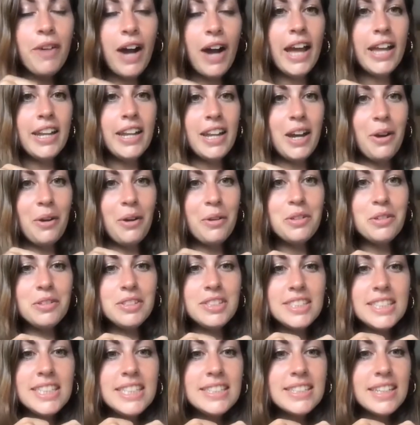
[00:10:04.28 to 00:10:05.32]
find out your
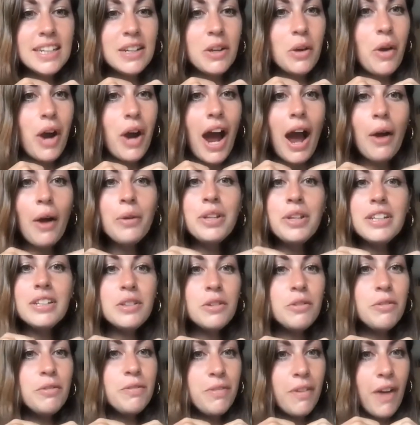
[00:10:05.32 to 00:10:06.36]
season, or how did
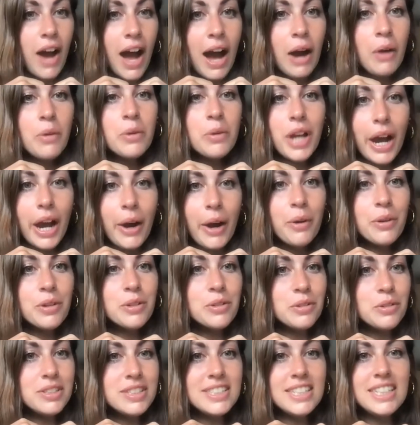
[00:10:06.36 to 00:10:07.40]
you found out
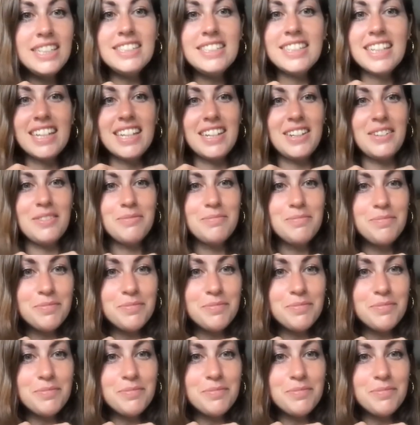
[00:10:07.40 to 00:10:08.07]
your seasons?